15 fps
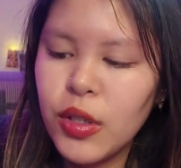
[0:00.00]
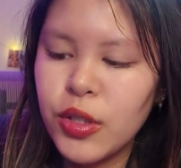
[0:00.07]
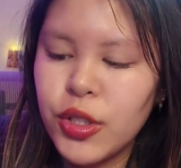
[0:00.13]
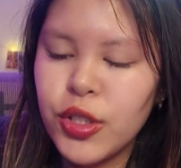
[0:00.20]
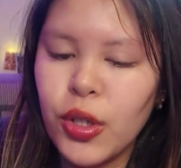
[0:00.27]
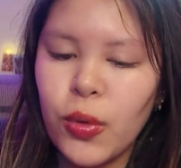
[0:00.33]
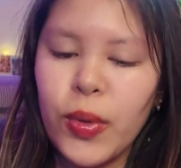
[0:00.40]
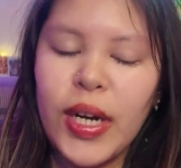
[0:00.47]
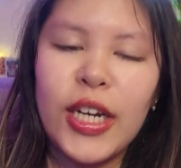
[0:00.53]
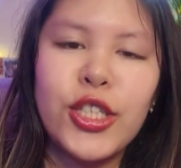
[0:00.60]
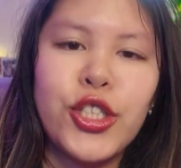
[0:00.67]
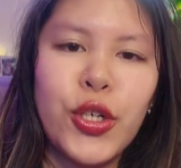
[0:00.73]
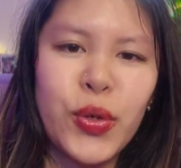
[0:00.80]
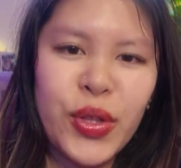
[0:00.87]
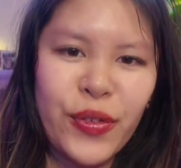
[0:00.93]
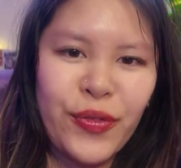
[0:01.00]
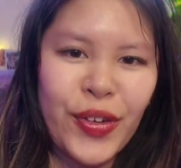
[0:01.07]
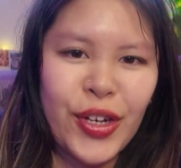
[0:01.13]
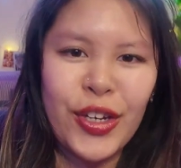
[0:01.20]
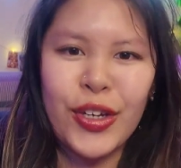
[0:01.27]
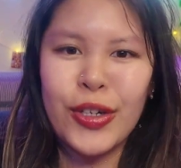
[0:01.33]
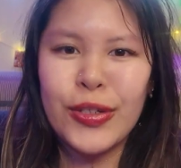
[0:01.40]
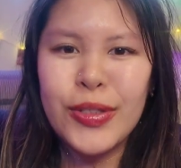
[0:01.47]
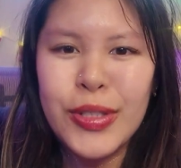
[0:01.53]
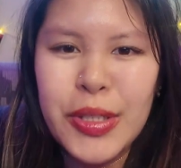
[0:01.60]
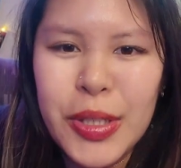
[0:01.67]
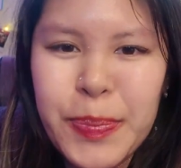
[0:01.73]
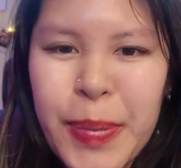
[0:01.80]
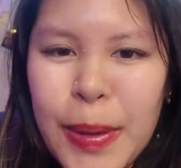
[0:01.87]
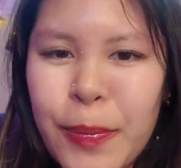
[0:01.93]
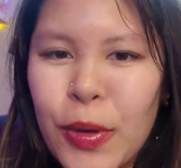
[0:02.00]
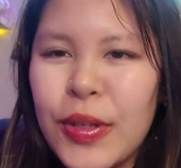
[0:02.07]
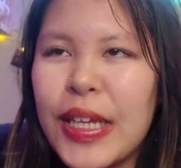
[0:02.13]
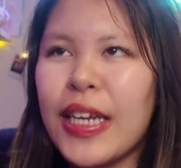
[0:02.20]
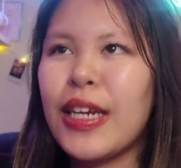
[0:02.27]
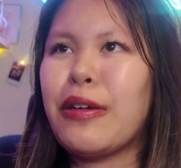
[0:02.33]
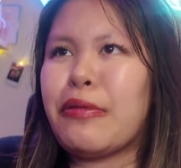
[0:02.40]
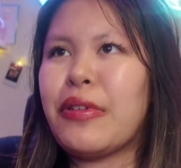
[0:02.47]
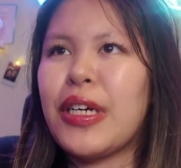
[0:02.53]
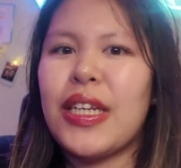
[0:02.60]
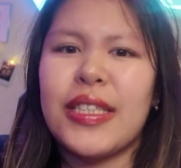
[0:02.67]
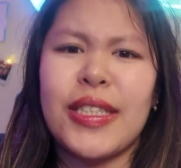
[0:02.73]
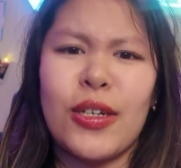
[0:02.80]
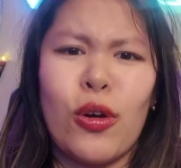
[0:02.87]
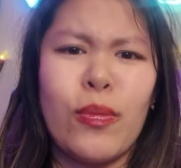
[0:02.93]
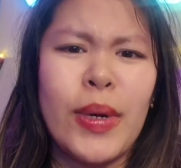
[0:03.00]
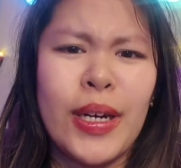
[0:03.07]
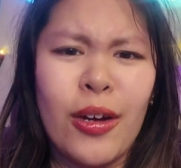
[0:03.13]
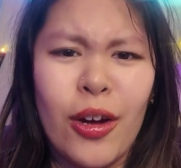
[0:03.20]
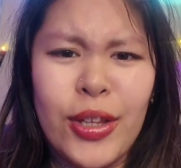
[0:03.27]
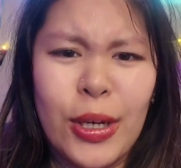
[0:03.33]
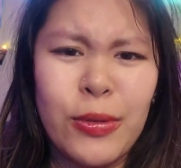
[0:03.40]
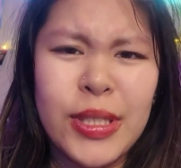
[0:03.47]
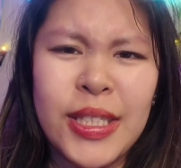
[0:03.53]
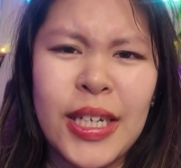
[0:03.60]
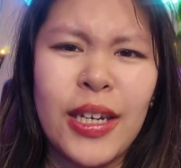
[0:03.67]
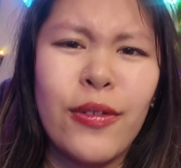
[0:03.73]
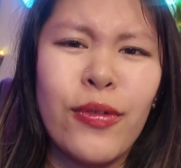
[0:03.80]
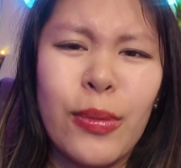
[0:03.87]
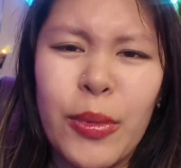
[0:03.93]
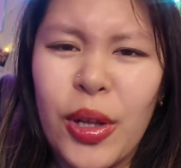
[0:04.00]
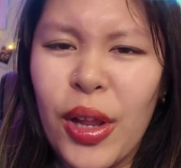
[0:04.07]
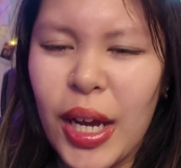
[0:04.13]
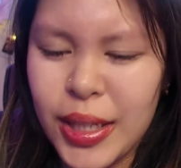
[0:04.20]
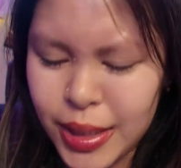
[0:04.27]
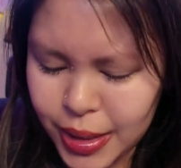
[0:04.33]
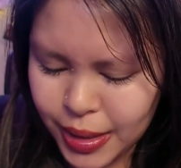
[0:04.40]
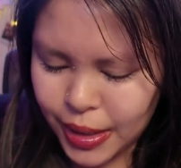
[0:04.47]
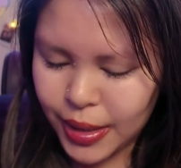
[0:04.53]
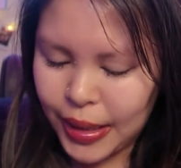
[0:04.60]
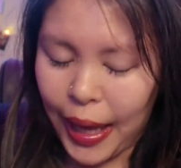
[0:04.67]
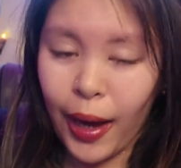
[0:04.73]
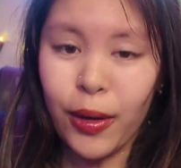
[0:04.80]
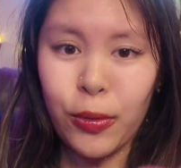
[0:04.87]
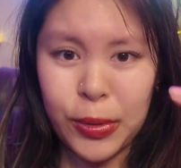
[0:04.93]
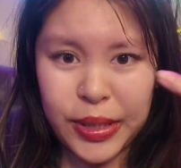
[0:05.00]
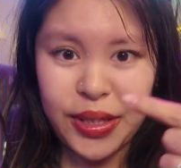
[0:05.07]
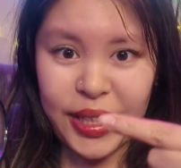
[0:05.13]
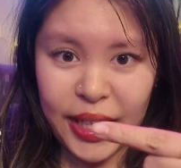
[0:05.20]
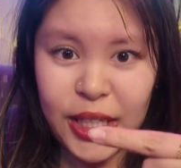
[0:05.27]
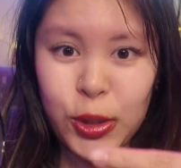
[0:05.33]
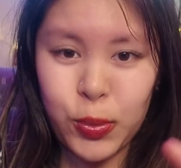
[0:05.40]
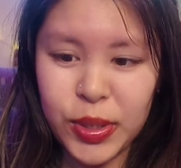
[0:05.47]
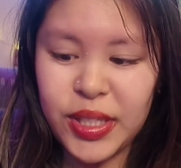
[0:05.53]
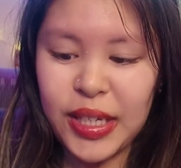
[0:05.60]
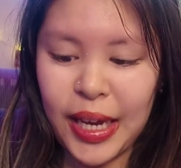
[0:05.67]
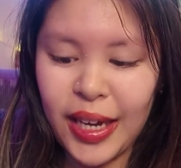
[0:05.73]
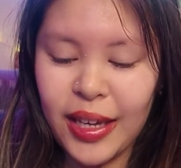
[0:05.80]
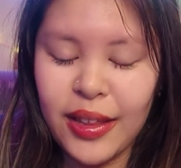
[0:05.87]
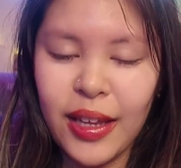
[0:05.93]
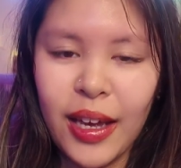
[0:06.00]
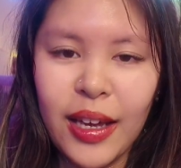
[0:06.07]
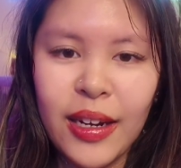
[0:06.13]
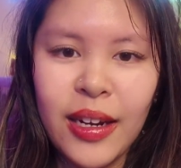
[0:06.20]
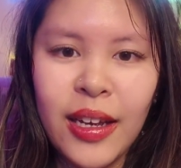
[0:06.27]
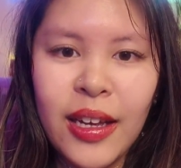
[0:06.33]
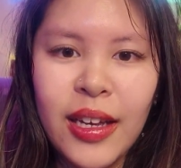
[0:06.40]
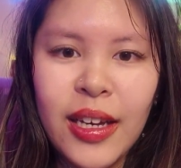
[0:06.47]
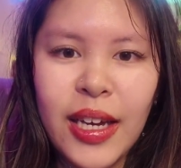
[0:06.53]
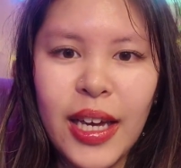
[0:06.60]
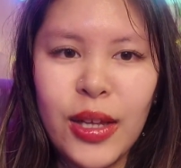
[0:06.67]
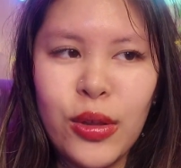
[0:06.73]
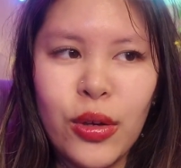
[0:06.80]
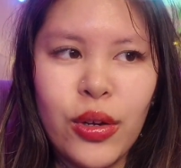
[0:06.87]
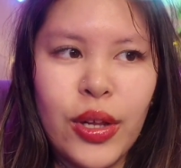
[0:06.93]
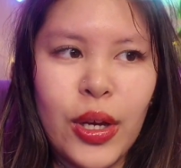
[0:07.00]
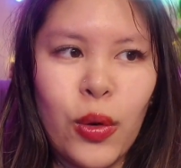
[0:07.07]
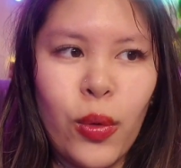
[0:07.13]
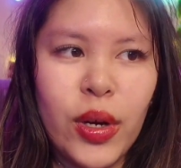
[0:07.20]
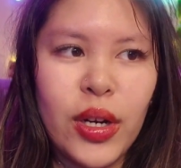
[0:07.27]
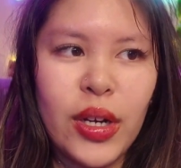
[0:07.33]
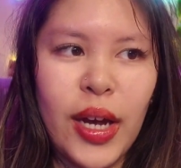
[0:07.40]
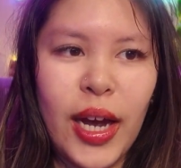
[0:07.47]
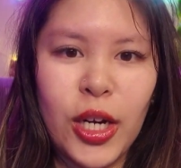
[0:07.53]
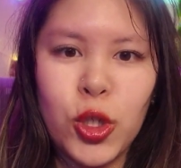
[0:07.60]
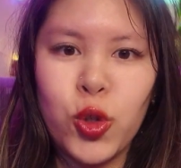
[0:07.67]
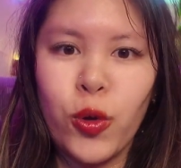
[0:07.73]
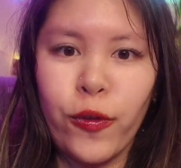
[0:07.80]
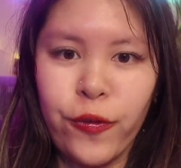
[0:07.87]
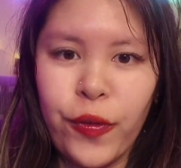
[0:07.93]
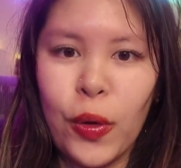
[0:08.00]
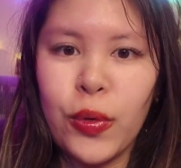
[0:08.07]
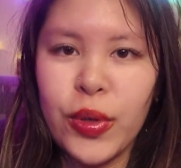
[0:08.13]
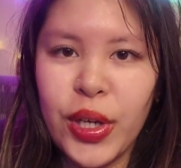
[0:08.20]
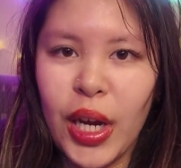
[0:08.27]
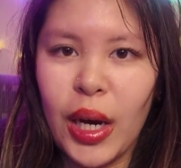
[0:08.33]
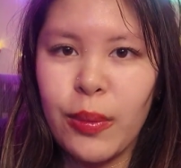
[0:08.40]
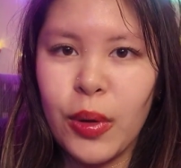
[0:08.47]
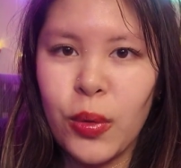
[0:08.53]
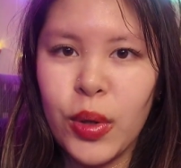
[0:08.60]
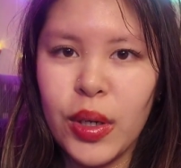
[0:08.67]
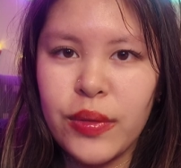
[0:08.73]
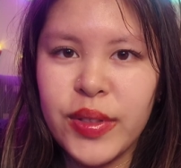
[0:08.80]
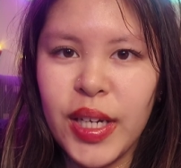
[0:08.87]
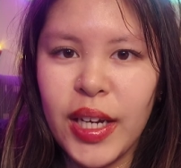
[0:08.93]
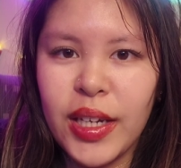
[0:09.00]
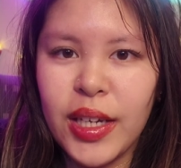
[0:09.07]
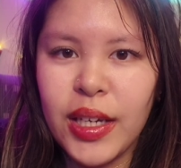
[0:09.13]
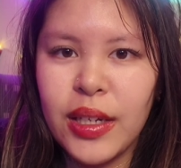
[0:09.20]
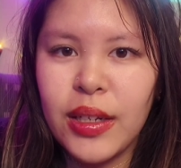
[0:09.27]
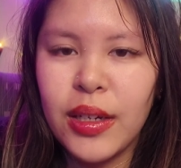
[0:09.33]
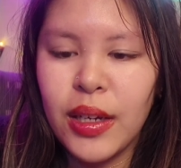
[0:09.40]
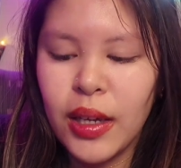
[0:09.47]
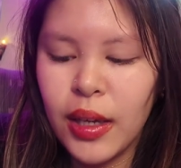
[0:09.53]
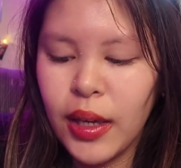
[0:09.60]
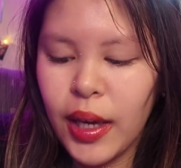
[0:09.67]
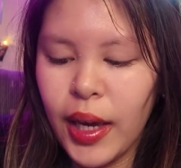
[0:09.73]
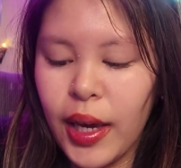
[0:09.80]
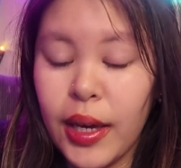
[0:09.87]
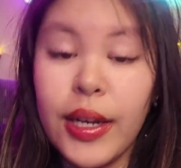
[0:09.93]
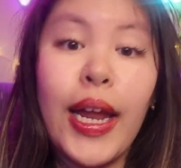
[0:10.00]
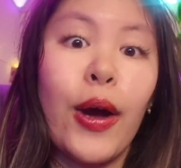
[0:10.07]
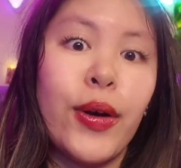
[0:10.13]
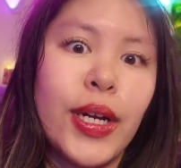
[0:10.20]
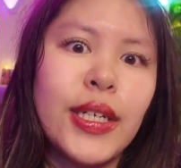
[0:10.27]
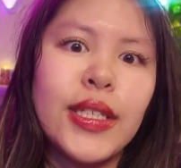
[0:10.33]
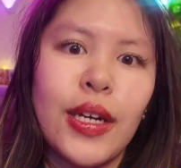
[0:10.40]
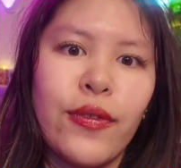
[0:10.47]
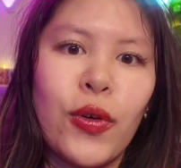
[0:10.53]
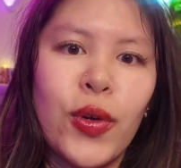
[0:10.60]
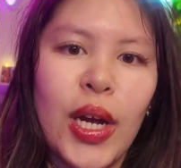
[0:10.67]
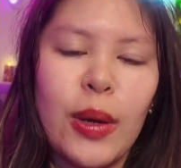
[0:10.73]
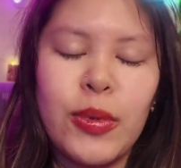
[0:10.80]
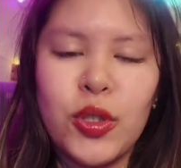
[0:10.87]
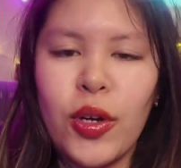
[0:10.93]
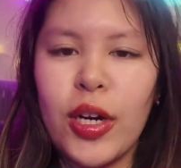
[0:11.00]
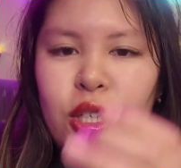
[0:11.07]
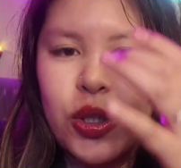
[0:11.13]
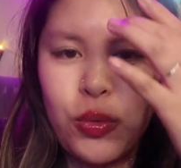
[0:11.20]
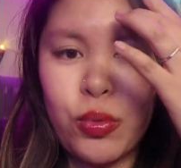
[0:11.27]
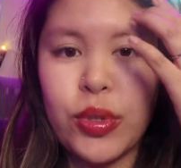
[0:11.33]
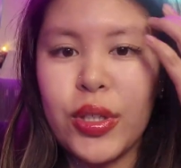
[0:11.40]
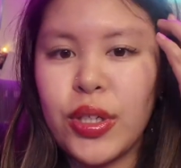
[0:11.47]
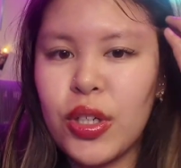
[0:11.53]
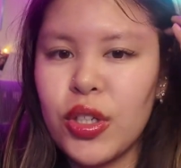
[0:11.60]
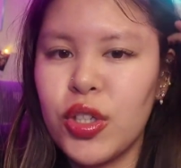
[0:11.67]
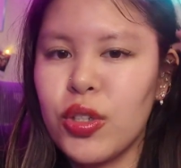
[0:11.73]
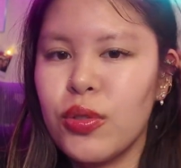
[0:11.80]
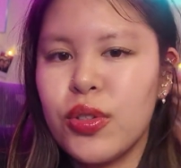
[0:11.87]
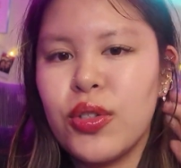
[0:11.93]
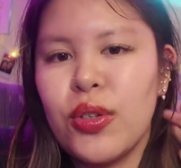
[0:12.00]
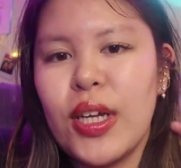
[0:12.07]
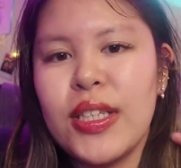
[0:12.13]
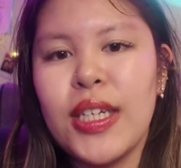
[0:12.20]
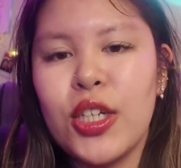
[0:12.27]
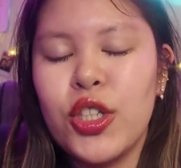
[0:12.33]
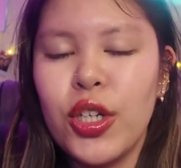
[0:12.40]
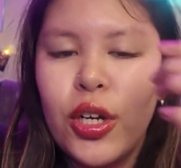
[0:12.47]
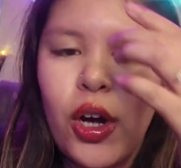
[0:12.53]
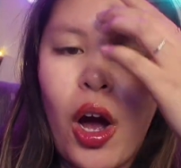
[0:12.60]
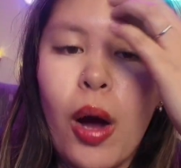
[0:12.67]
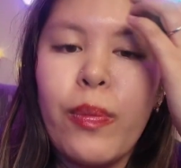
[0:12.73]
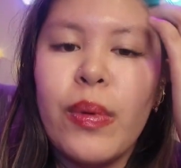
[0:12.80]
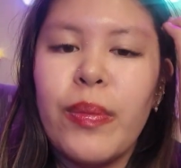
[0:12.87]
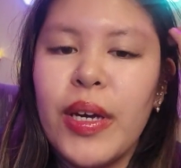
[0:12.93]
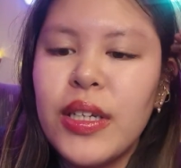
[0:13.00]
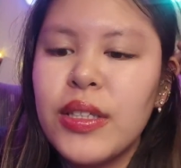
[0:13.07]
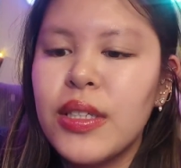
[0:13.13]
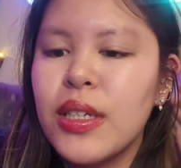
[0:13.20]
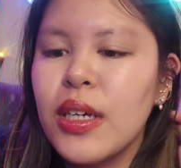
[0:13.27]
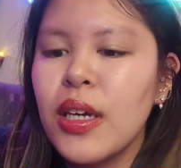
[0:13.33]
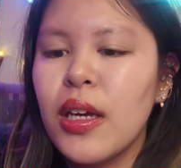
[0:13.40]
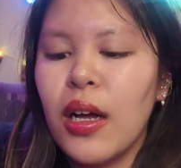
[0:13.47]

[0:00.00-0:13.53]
So when I showed the videos to people, they didn't realize, like, oh my god, that was taken from glasses? This was taken that? It looked like what an actual phone camera would have taken. And nowadays, like, phone cameras are actually really good too. So that's actually a compliment.